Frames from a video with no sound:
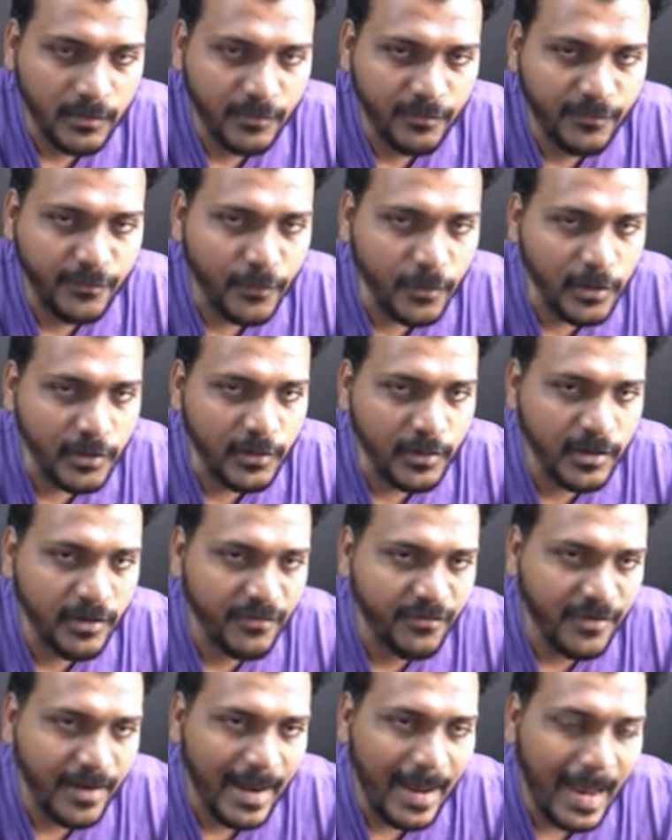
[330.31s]
full
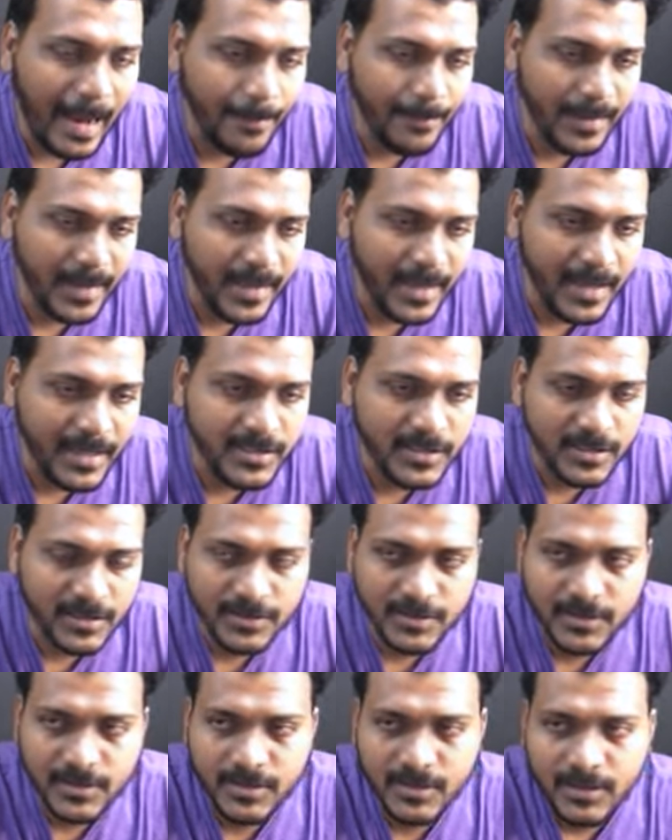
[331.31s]
UniFi
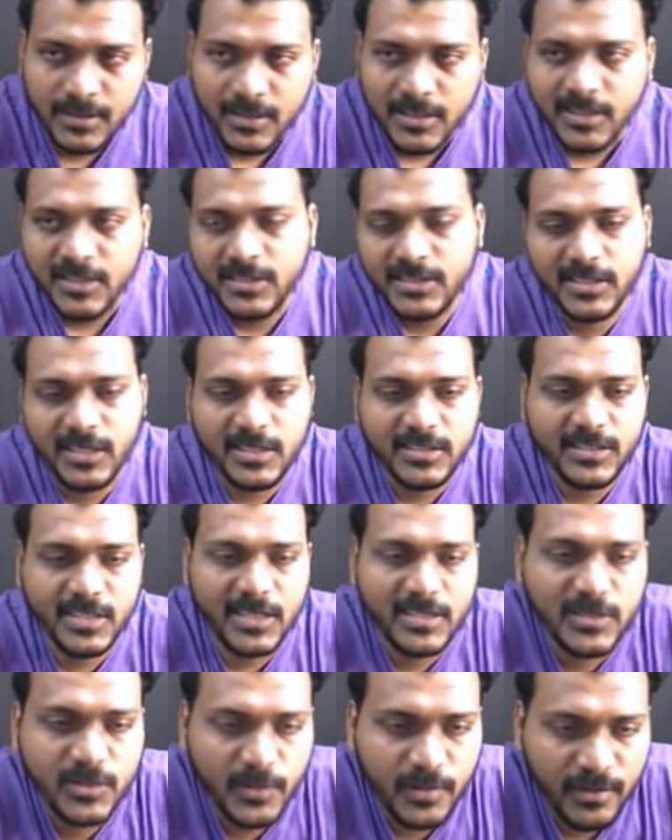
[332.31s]
applications such
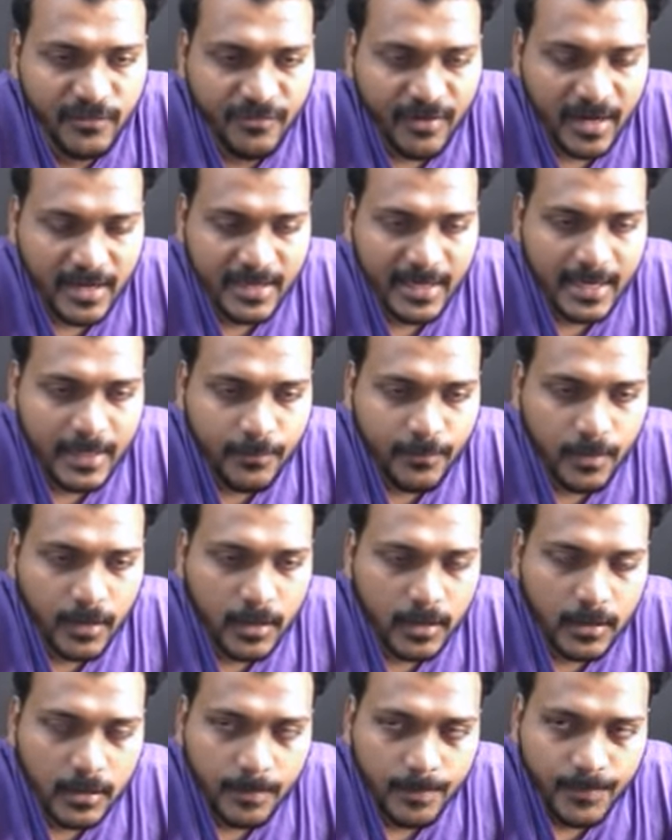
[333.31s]
as UniFi
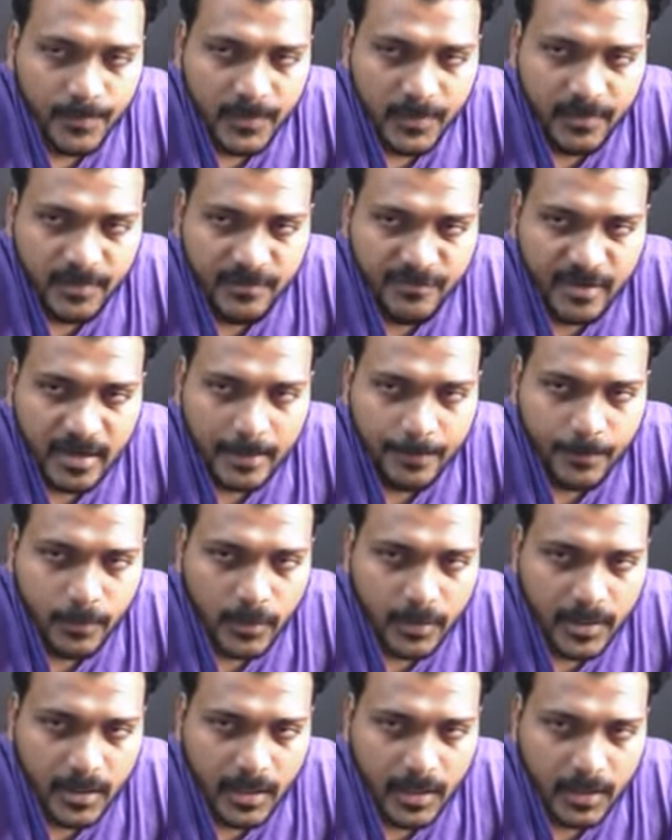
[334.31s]
Network, UniFi
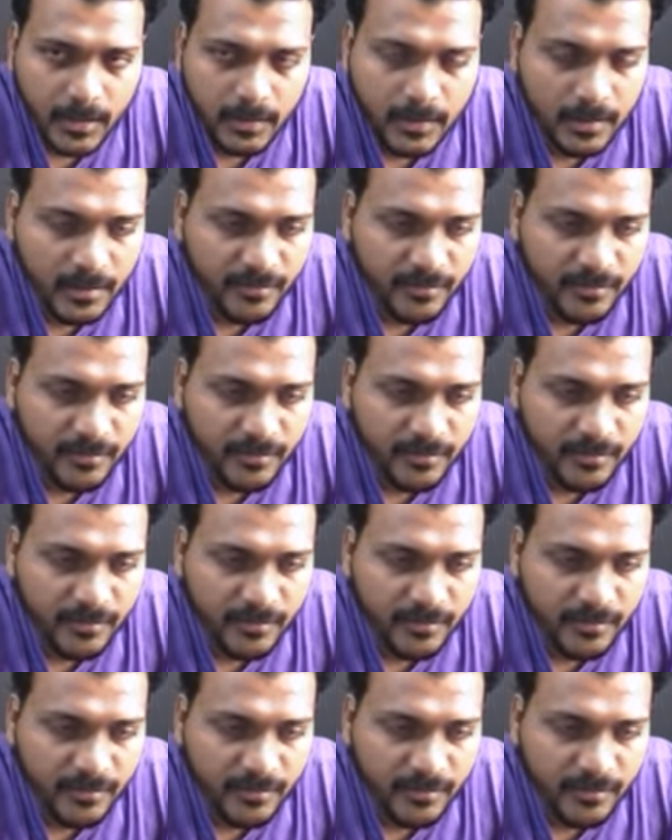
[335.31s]
Protect,